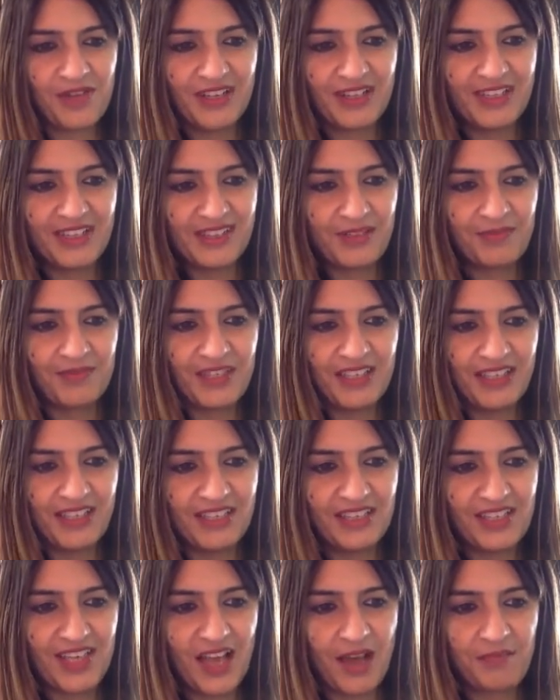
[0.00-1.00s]
I think
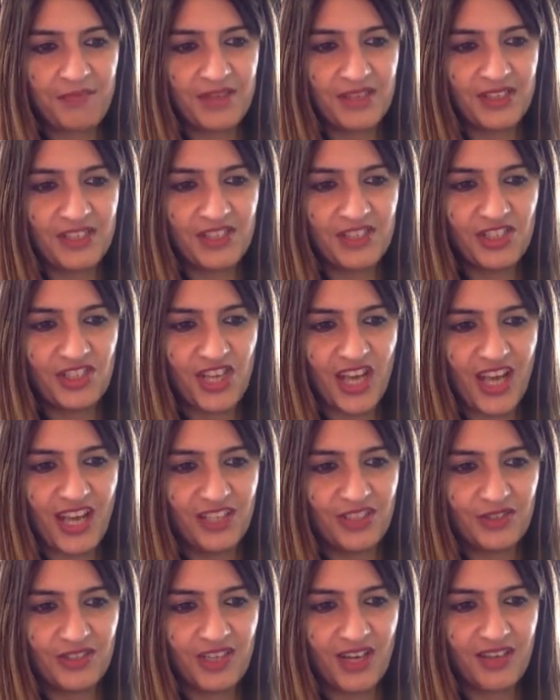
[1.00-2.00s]
something happened in
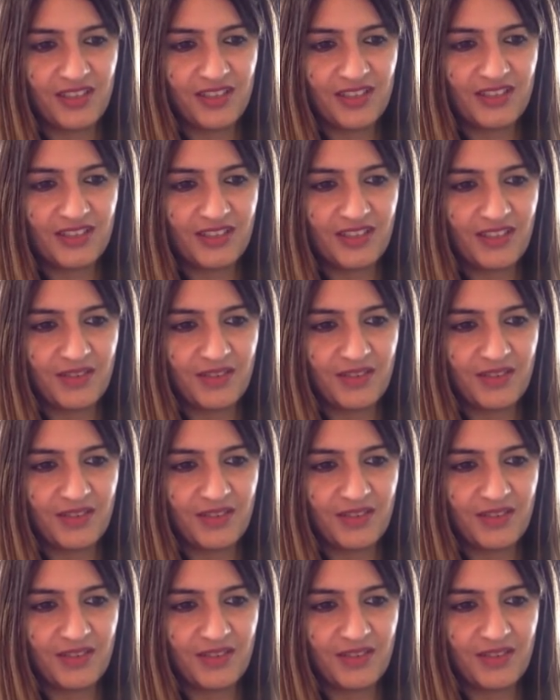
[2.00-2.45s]
Jan. You started